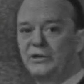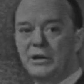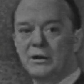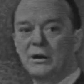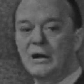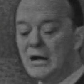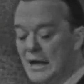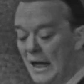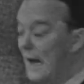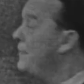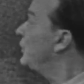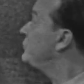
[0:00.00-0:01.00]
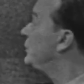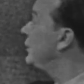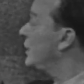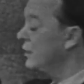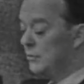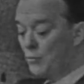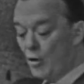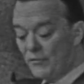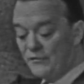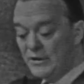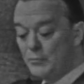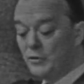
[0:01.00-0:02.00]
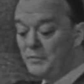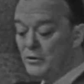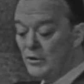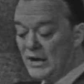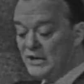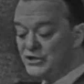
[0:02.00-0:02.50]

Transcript: here. And this particular morpheme would be read in